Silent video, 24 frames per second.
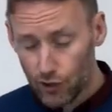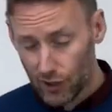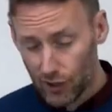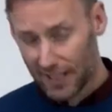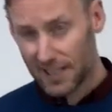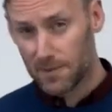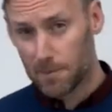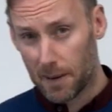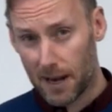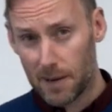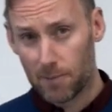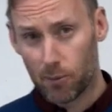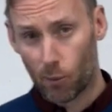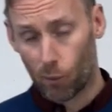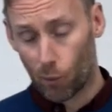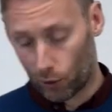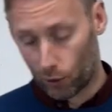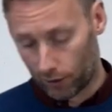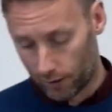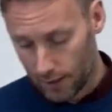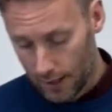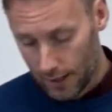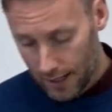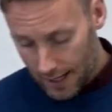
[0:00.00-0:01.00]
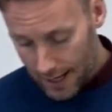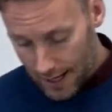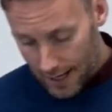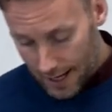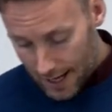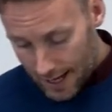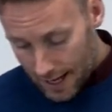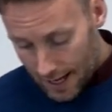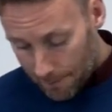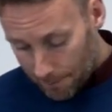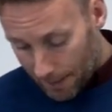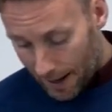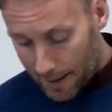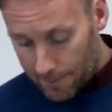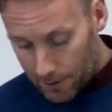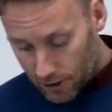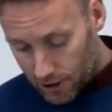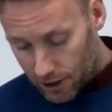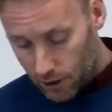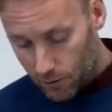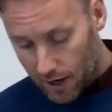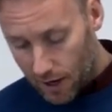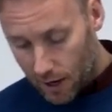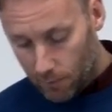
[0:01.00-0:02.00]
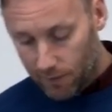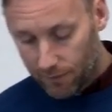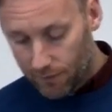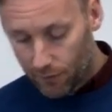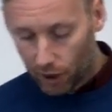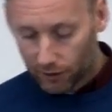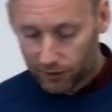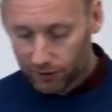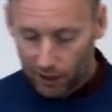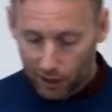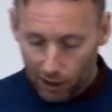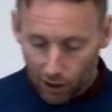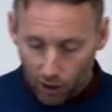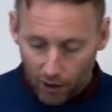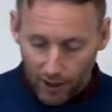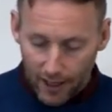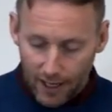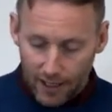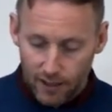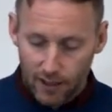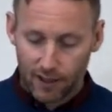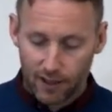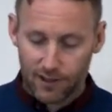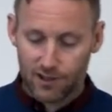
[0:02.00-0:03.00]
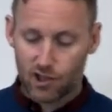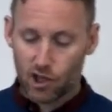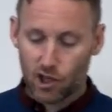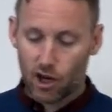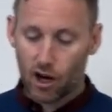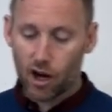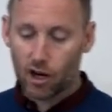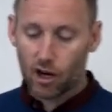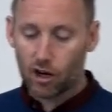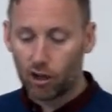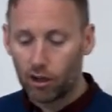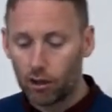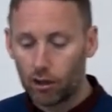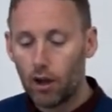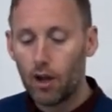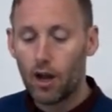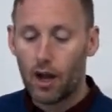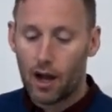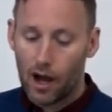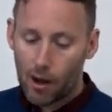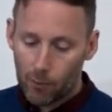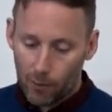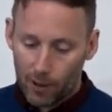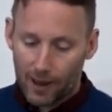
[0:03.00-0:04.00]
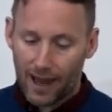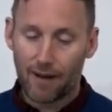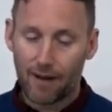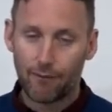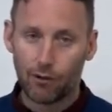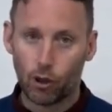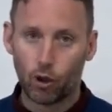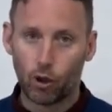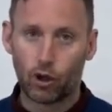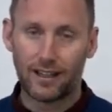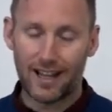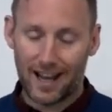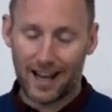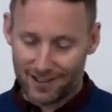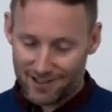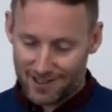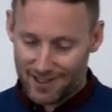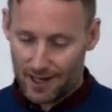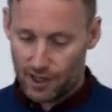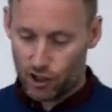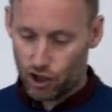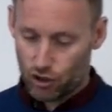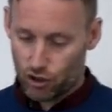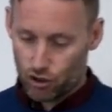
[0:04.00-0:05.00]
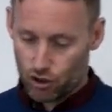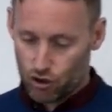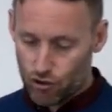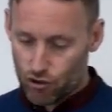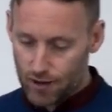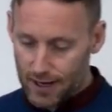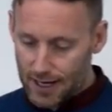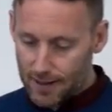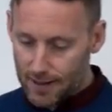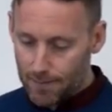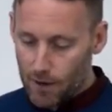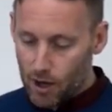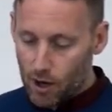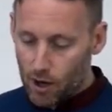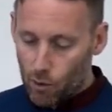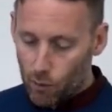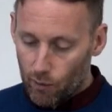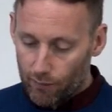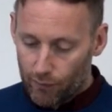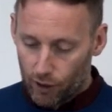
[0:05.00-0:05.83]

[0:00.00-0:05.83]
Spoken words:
So that's paper 1. Paper 2 then, we've got the line and circle, and we'll have a look at that in session 3.